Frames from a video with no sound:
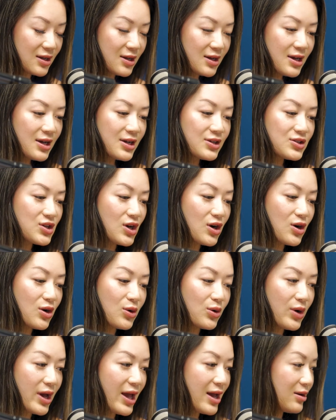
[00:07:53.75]
Yep.
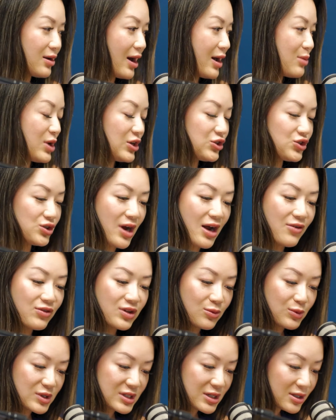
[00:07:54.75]
So, and I made sure
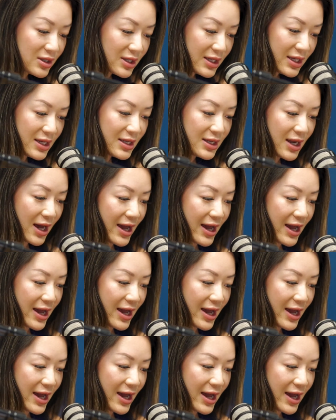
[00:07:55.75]
everything was clean.